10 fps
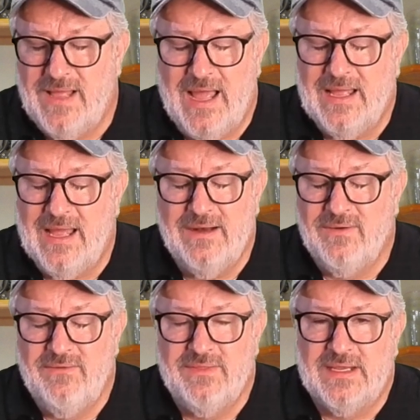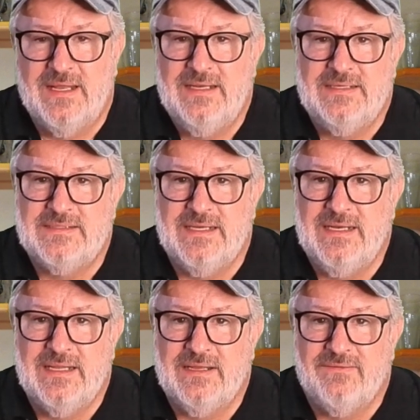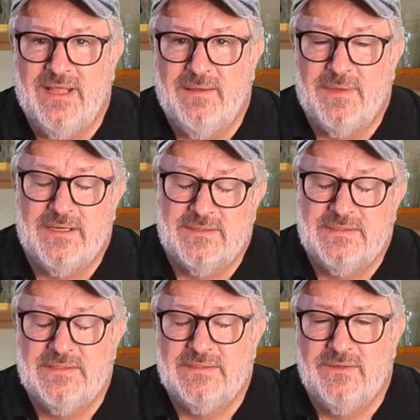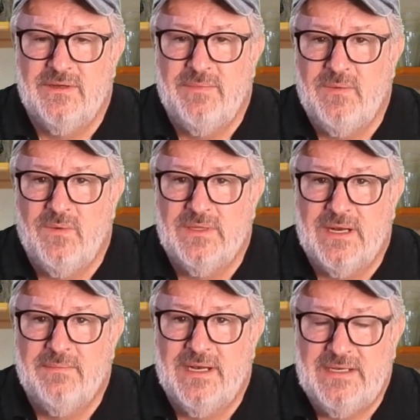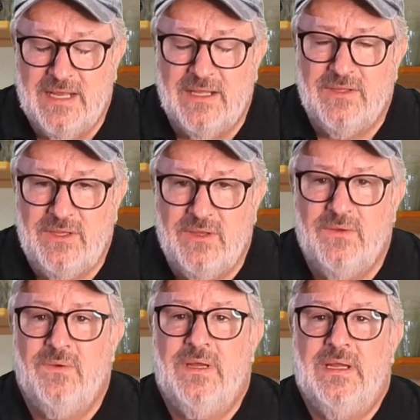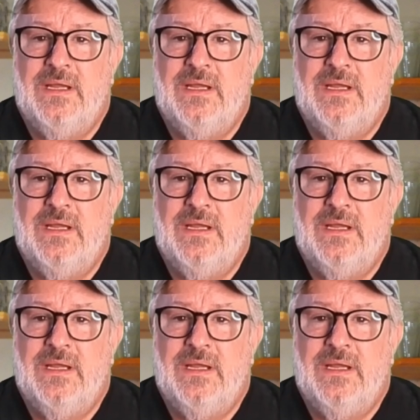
I don't even think I need to say anything for that because this is going to be one that I'm going to tell you,